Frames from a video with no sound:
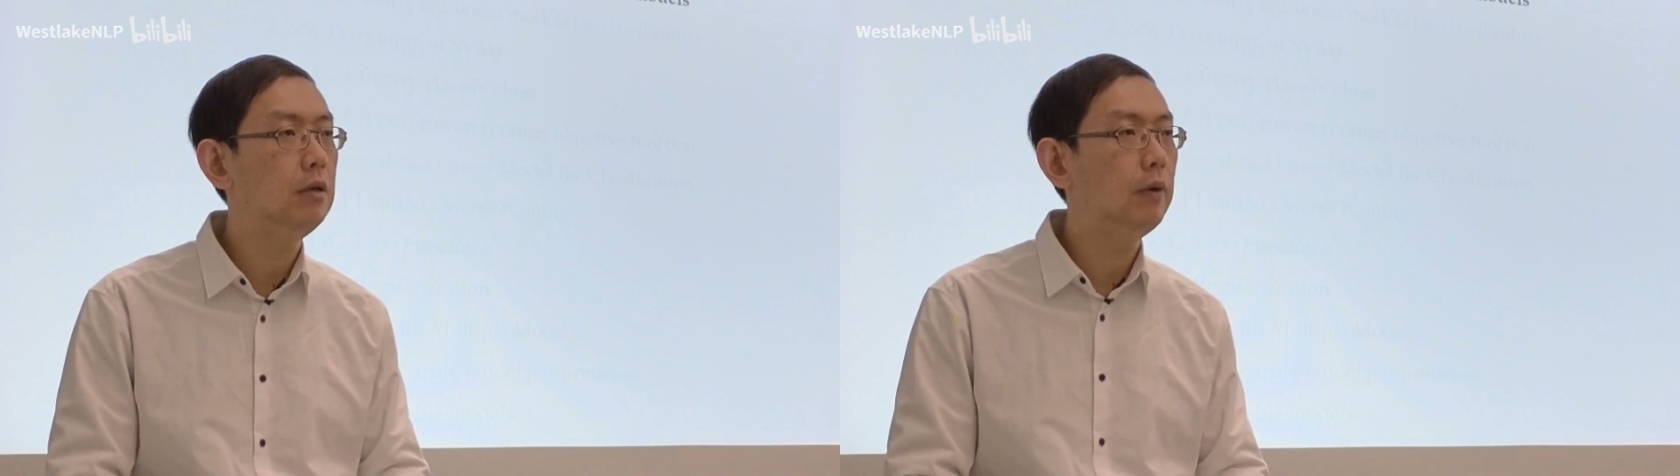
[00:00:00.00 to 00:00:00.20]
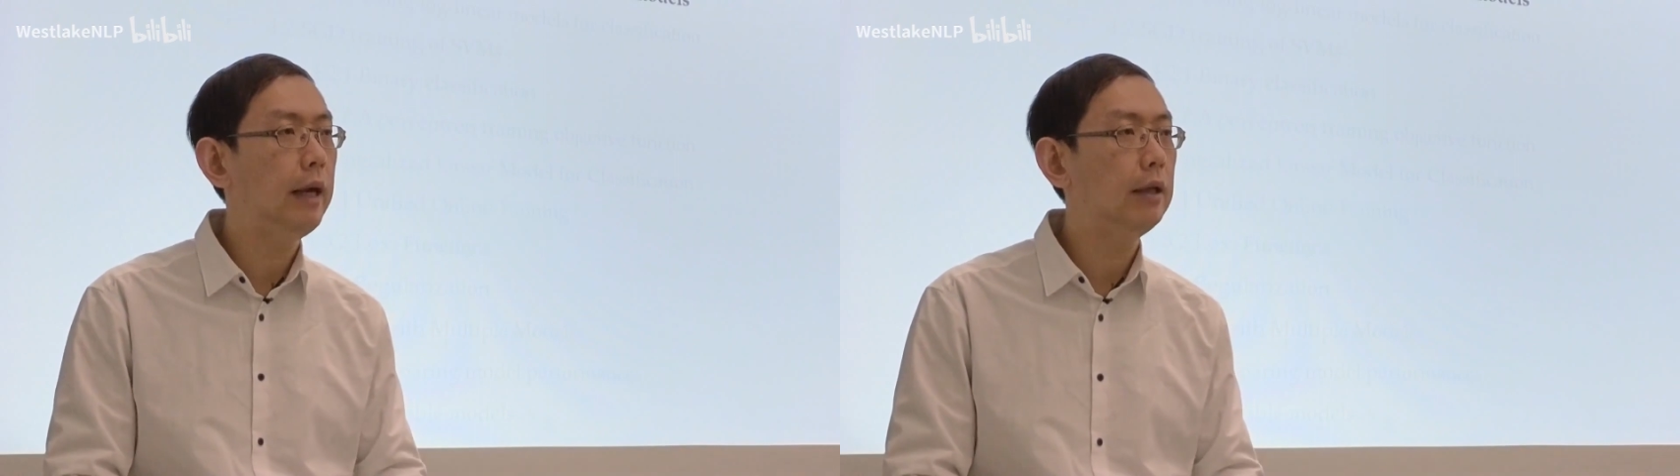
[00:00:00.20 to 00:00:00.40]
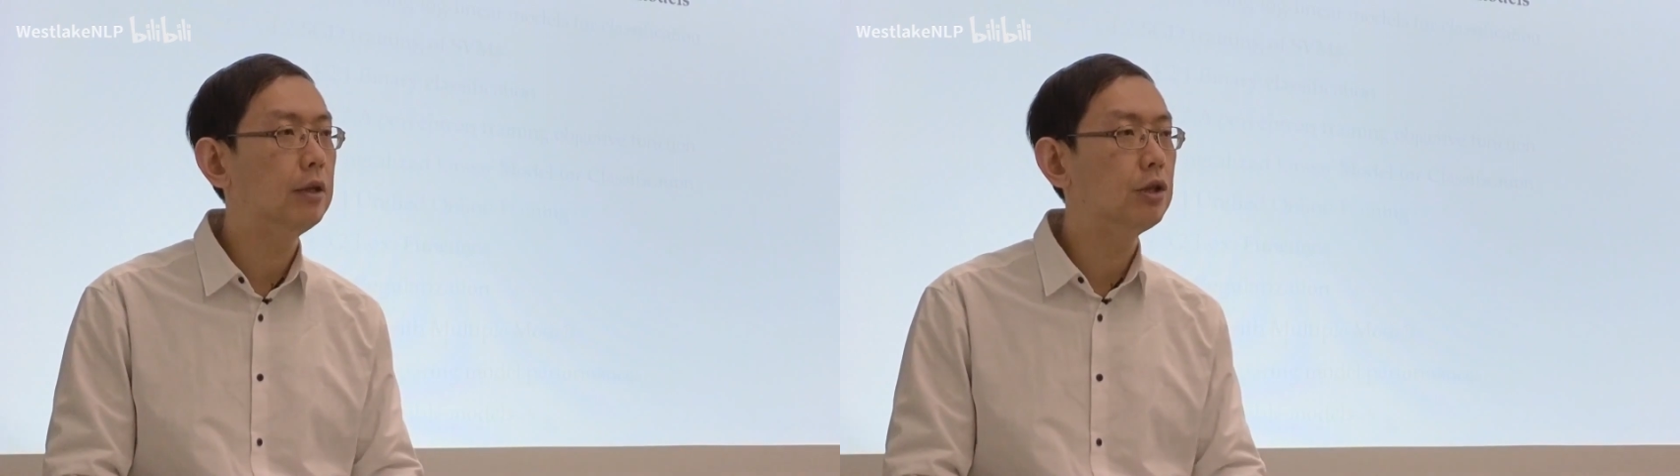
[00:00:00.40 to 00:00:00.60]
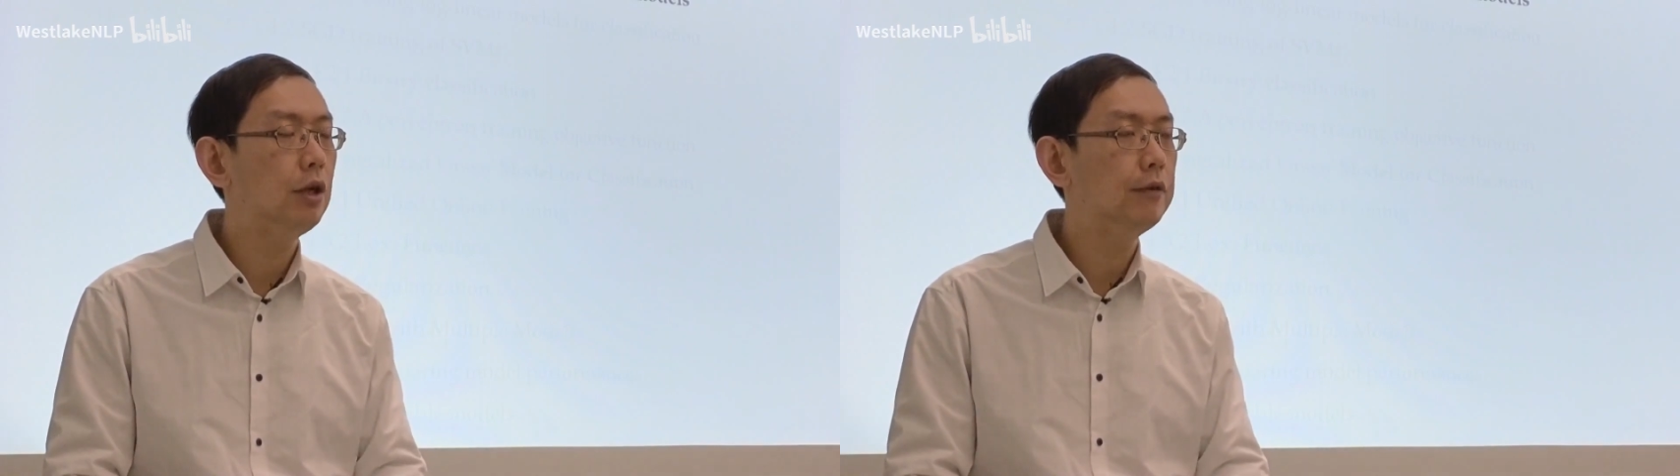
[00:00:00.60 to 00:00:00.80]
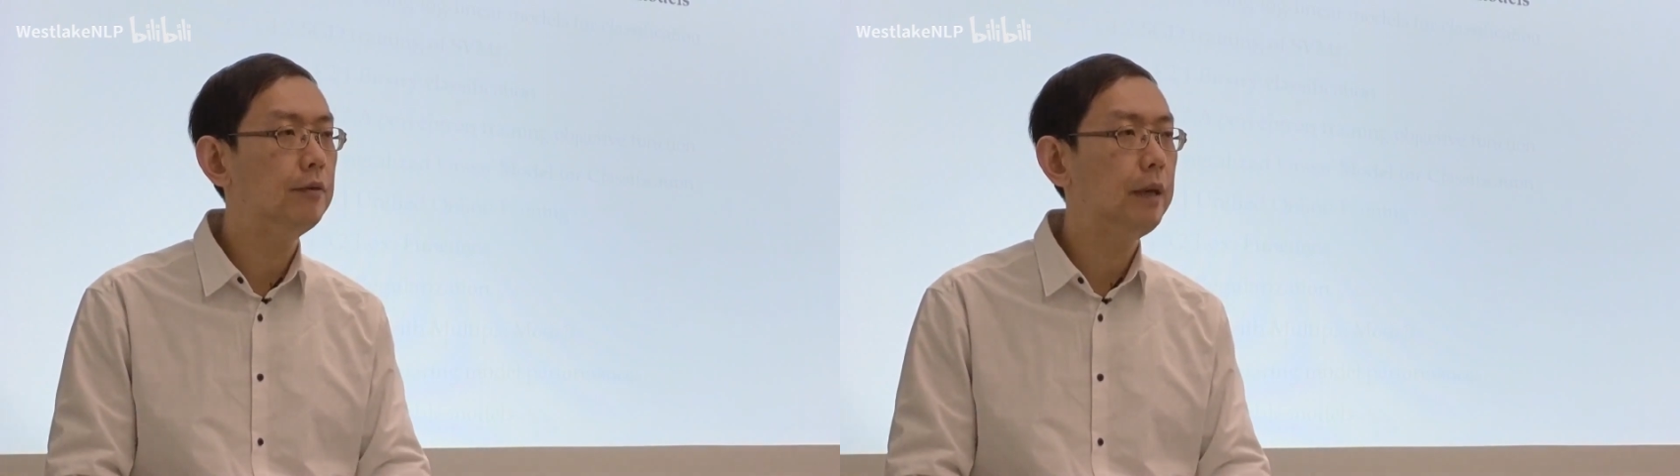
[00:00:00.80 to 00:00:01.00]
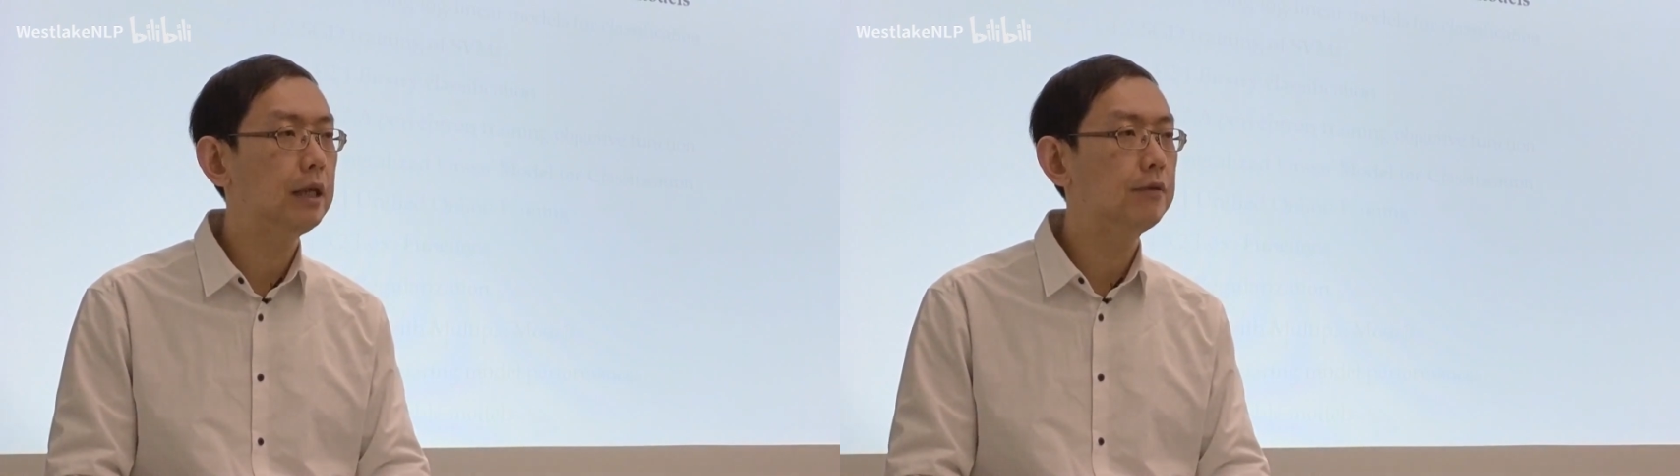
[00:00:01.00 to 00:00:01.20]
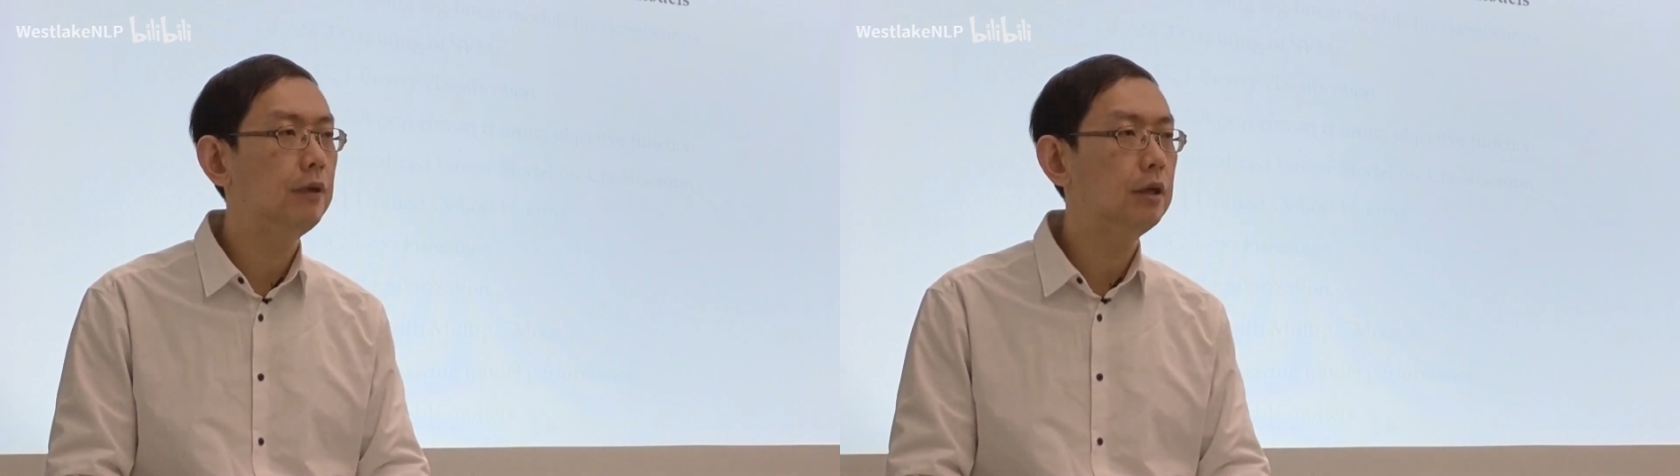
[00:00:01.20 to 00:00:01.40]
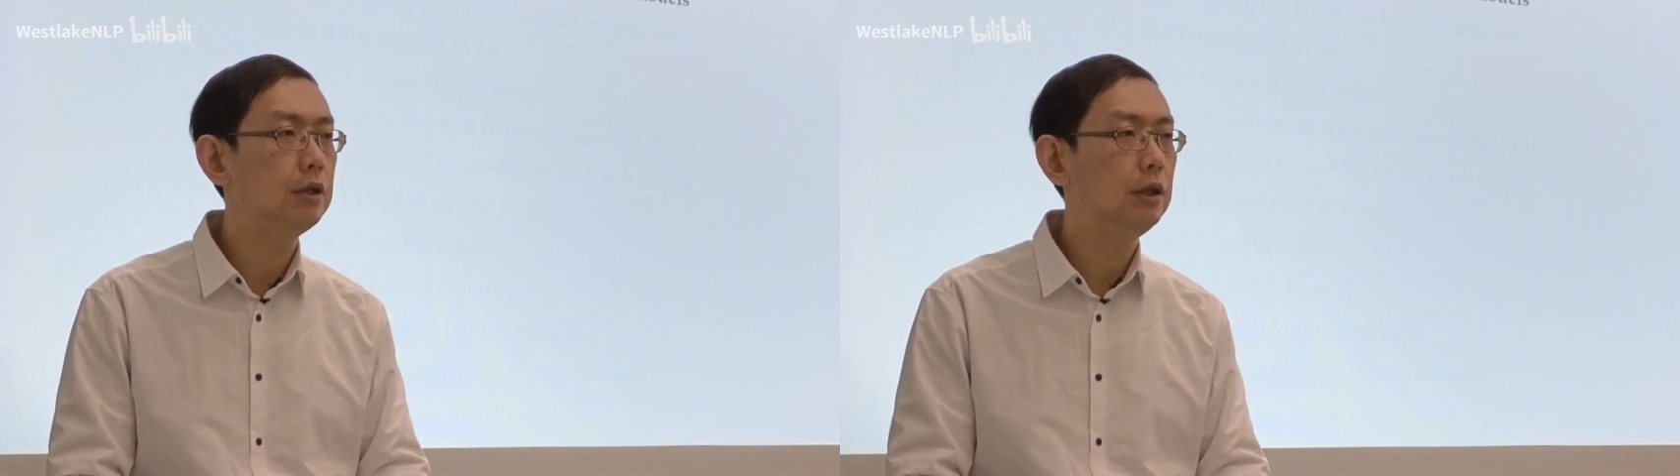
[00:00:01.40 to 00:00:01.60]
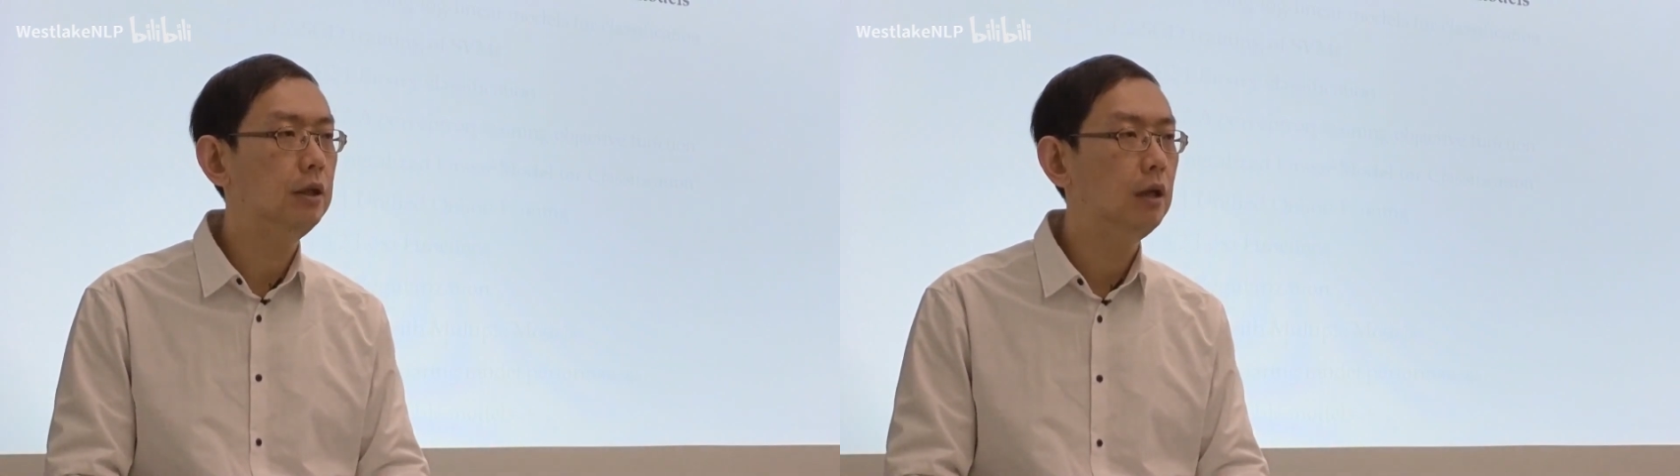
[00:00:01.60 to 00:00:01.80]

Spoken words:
we had a softmax function